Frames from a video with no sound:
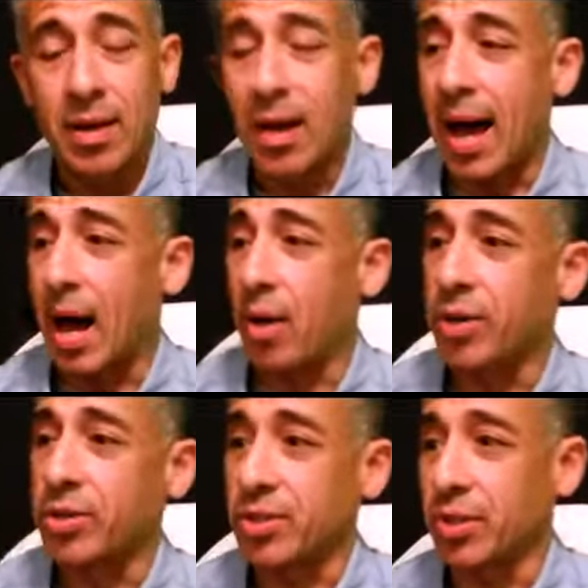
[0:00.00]
our
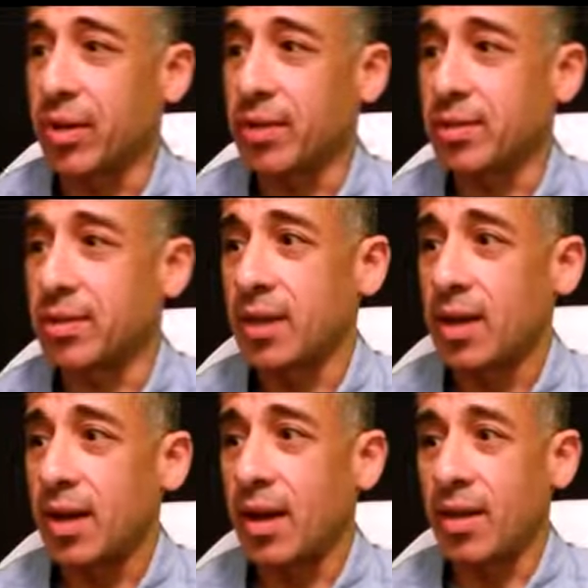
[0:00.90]
students
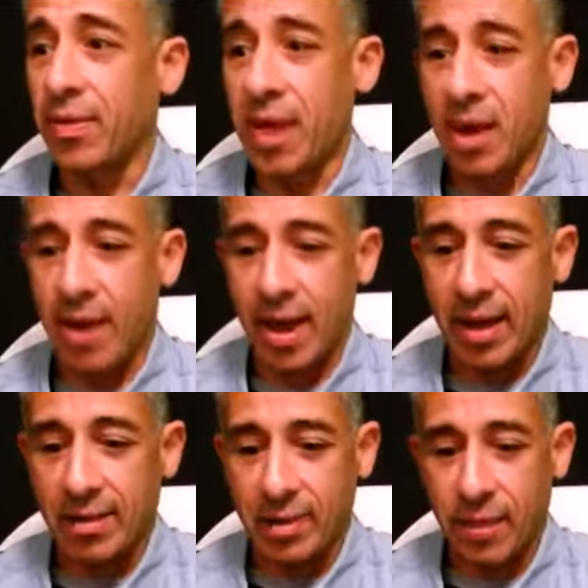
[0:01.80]
in there
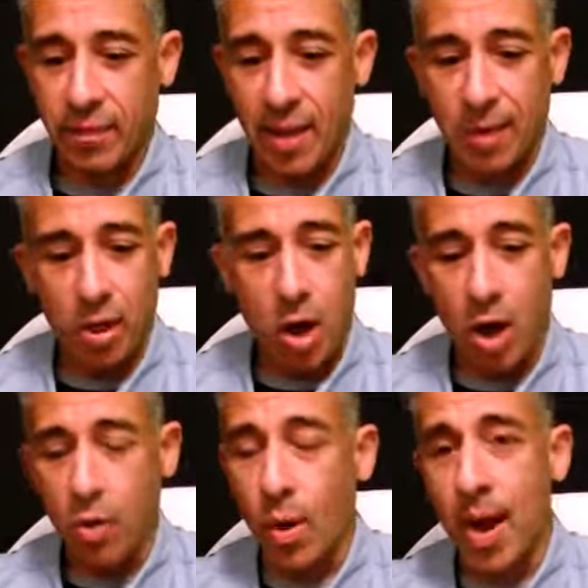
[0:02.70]
and I've come a
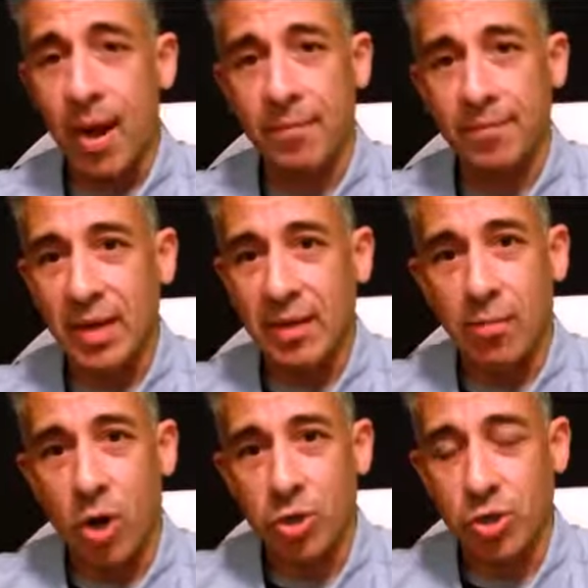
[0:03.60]
long way in the
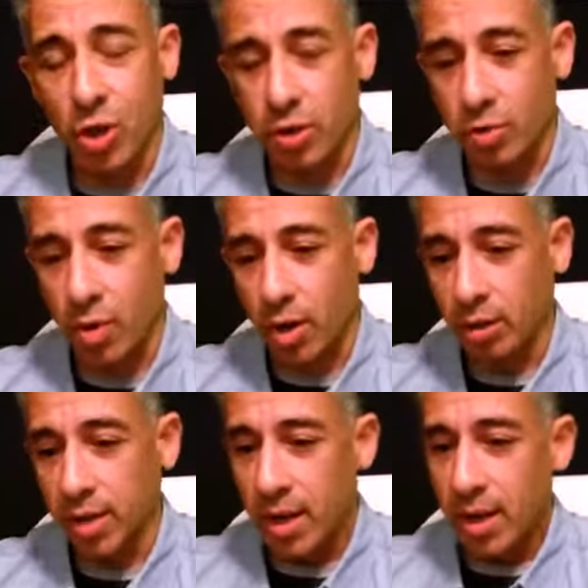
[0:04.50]
martial arts
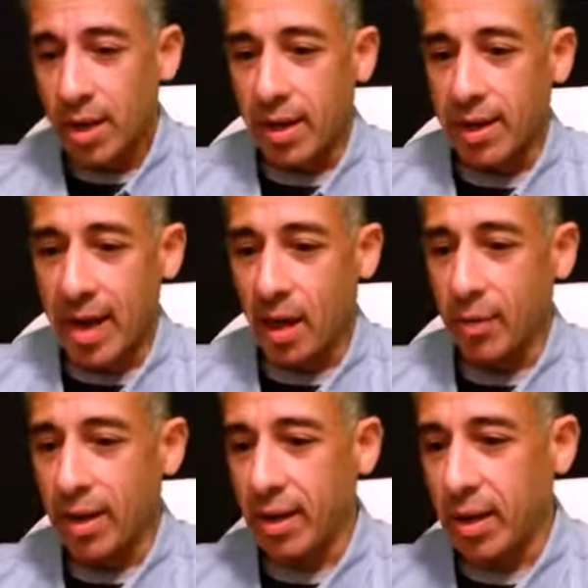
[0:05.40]
world in how
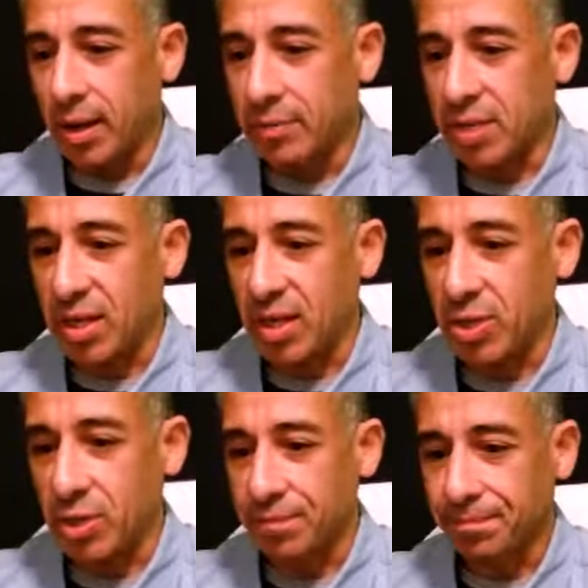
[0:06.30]
we um,
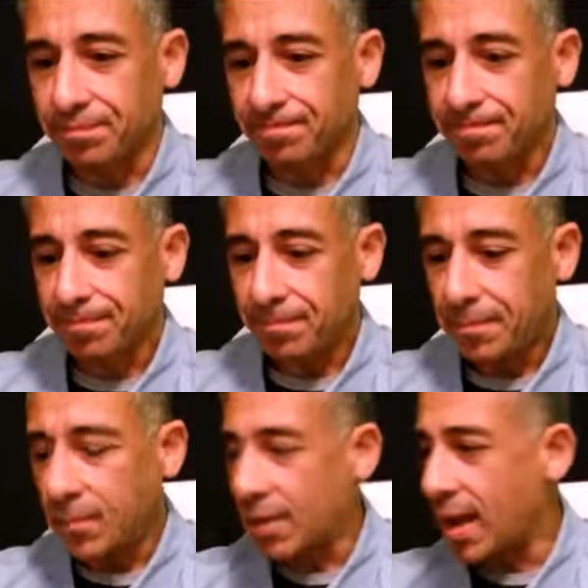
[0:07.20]
teach
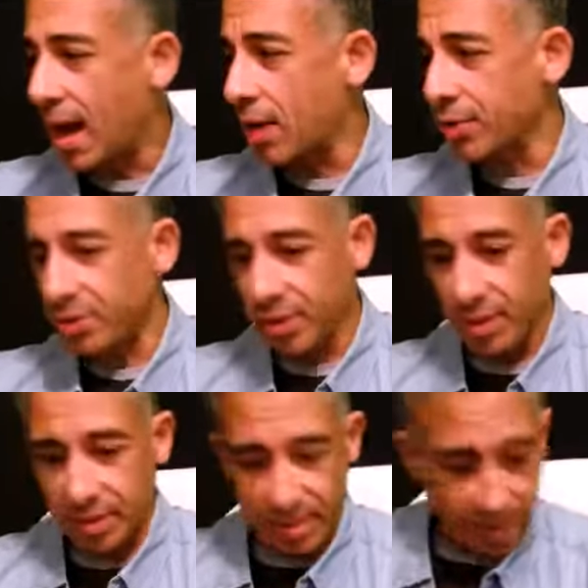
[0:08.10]
our students.